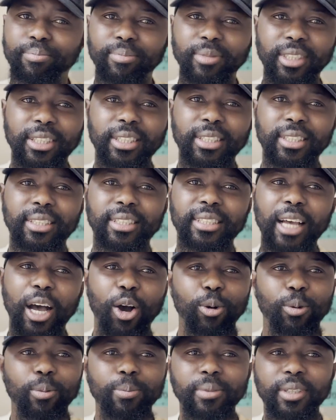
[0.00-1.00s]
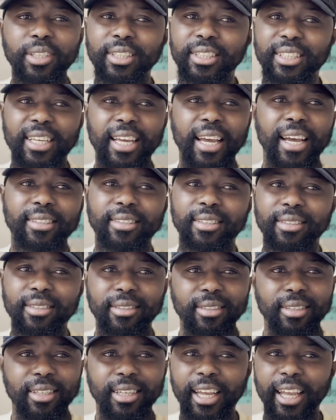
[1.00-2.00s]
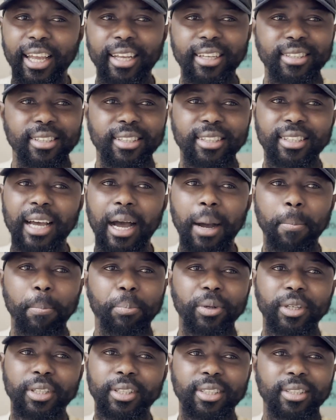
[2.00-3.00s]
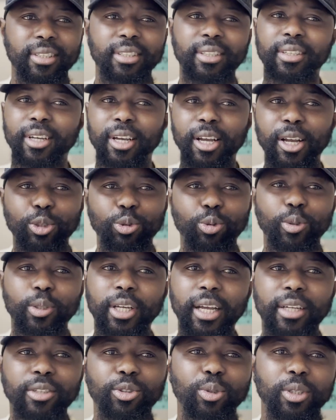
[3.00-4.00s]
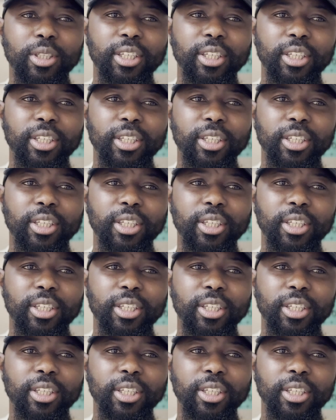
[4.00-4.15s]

this is how it gets easy and pretty to get to the